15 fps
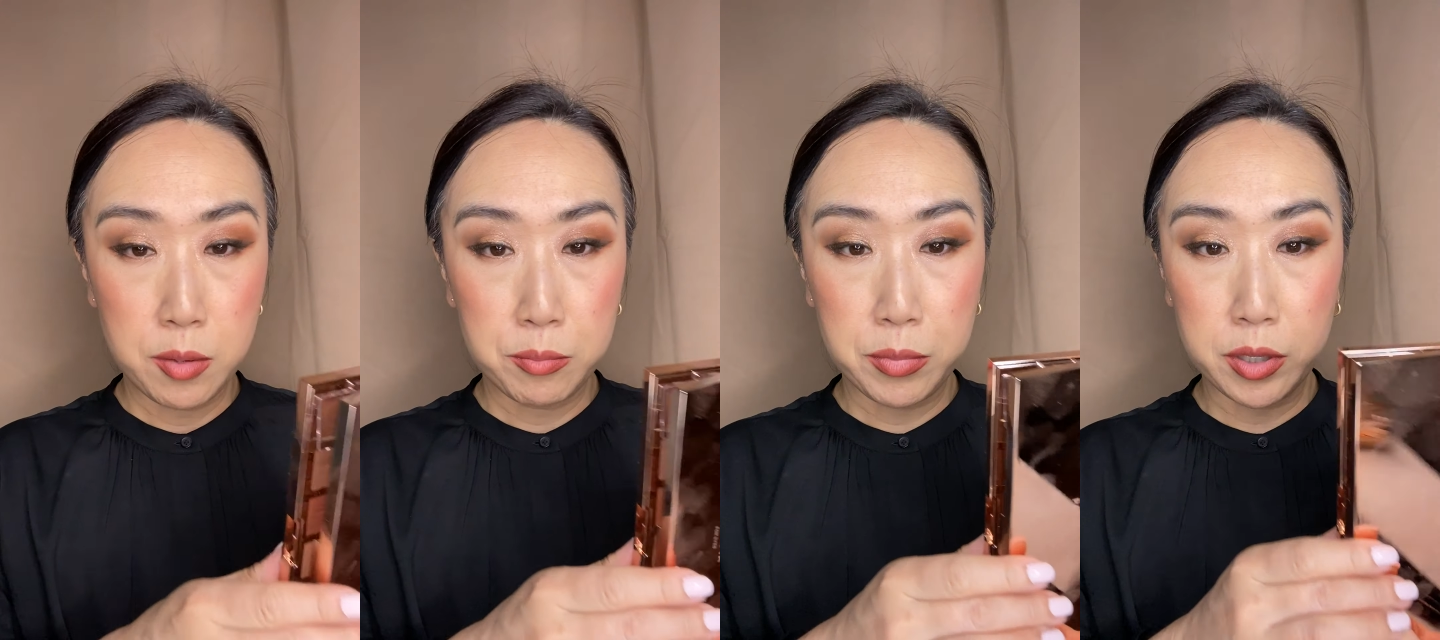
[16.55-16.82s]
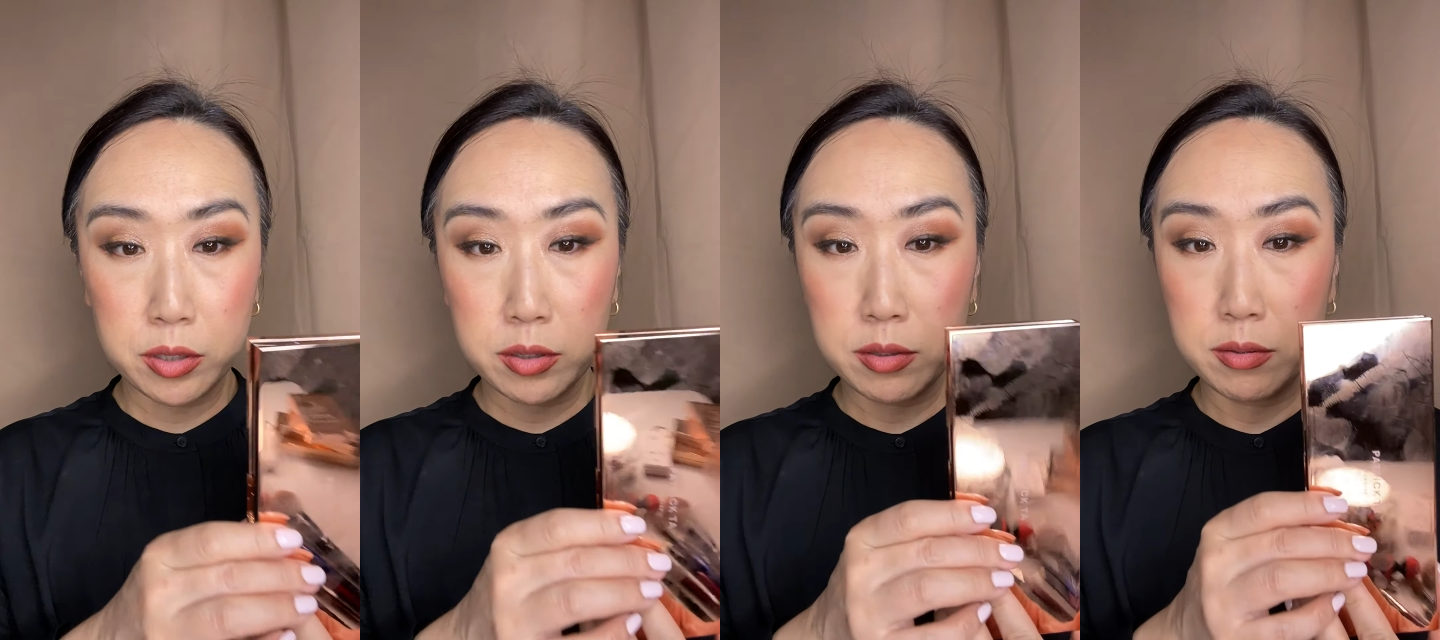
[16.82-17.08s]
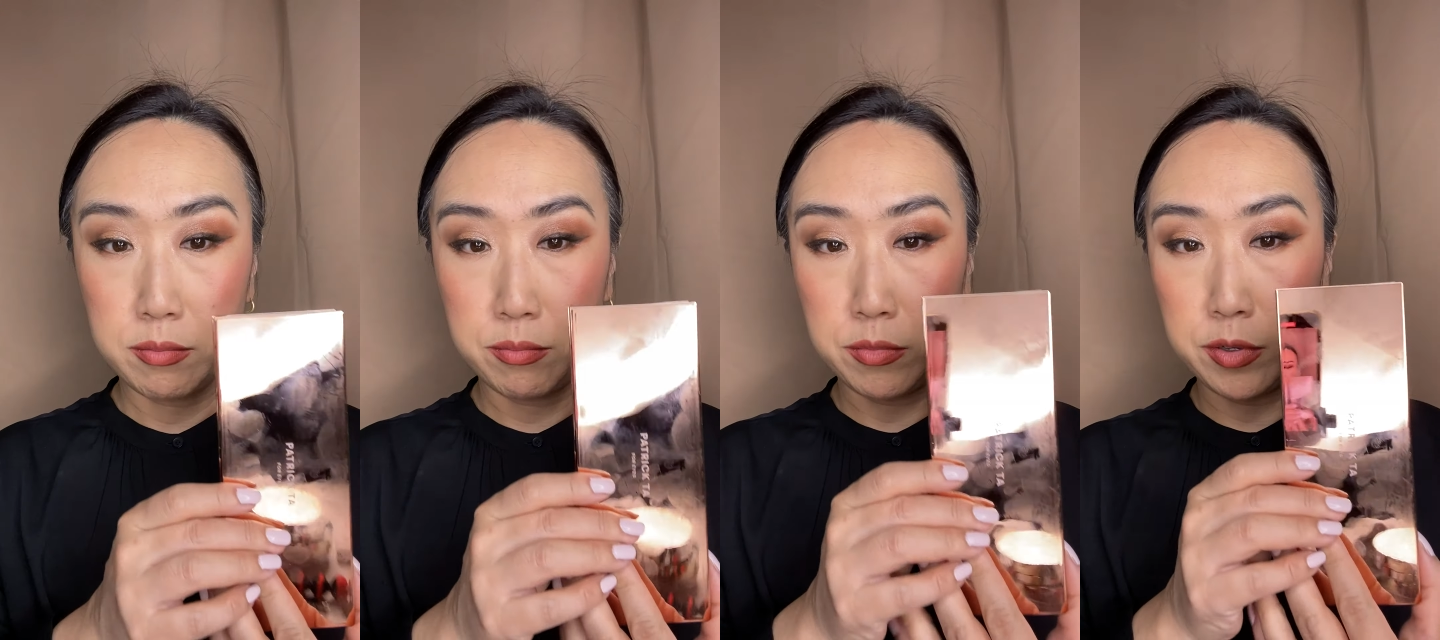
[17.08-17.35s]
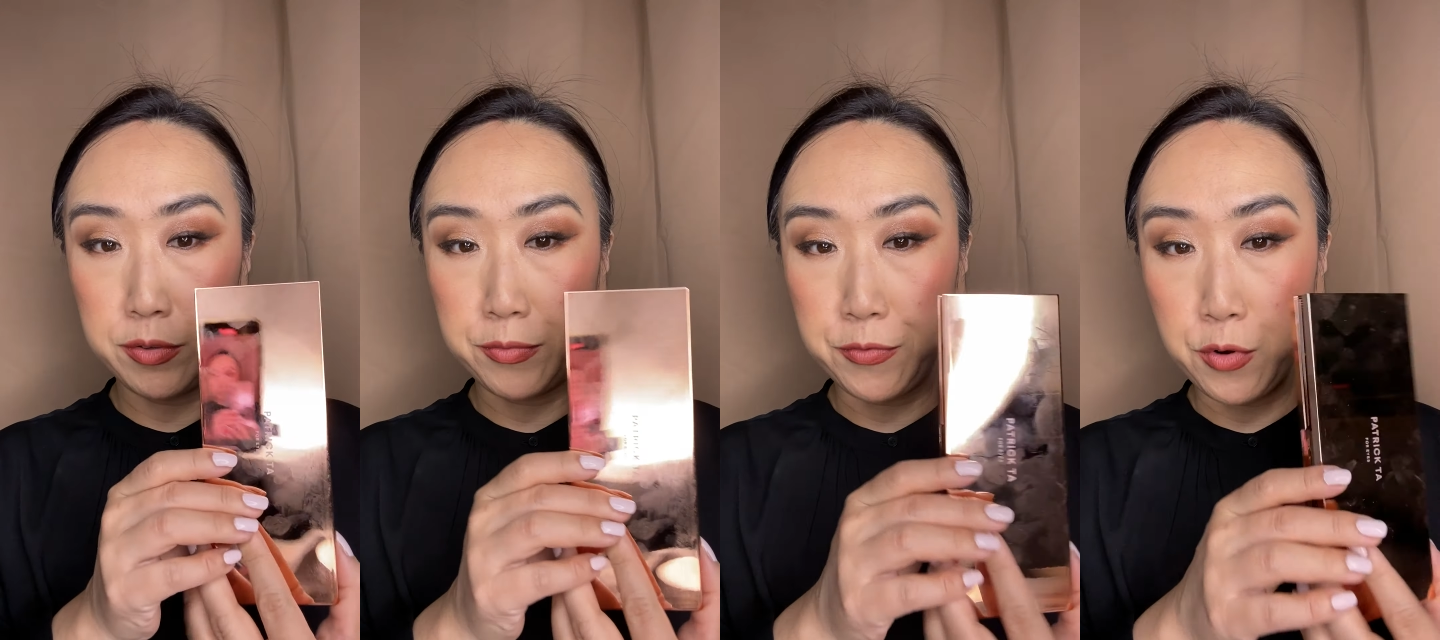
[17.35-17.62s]
But
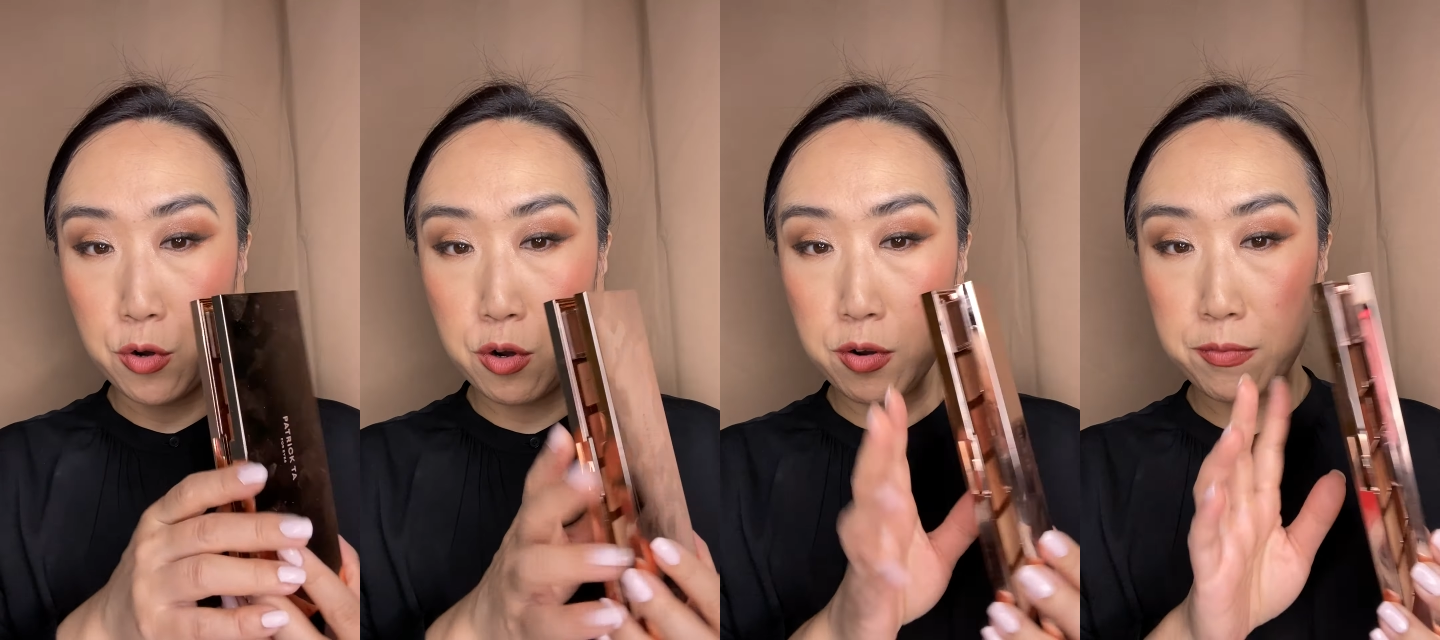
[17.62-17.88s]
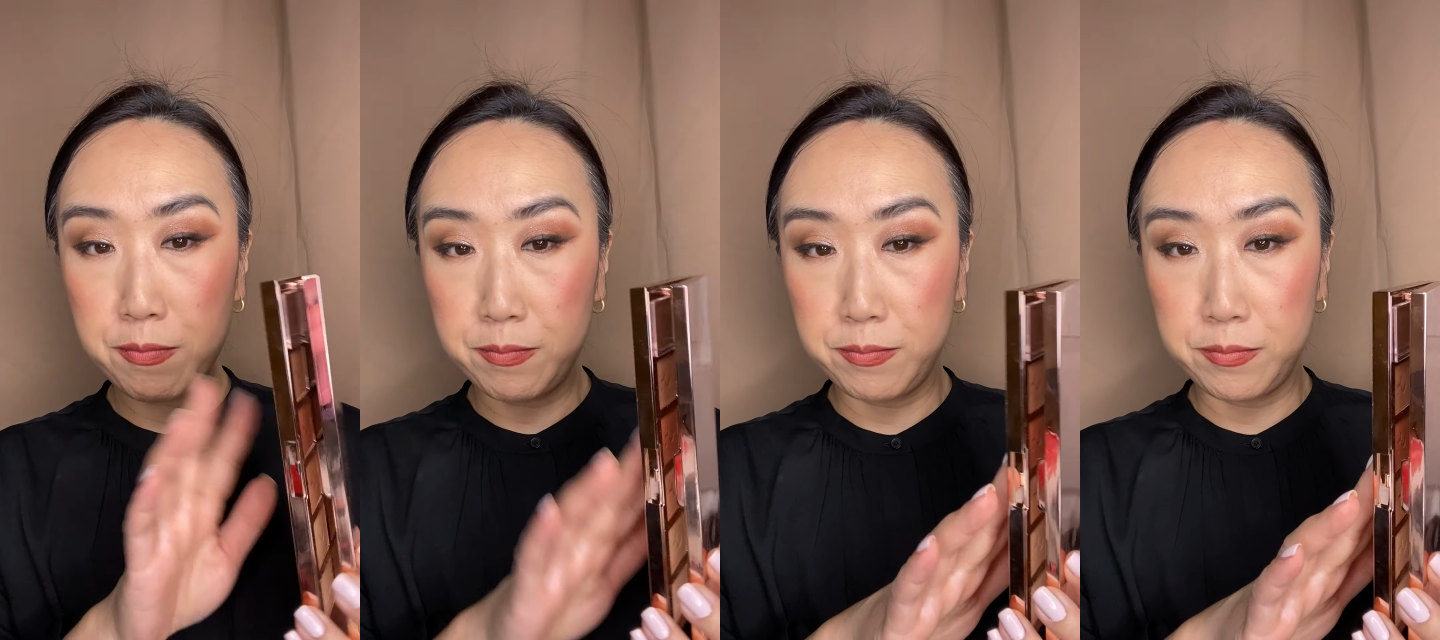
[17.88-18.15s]
for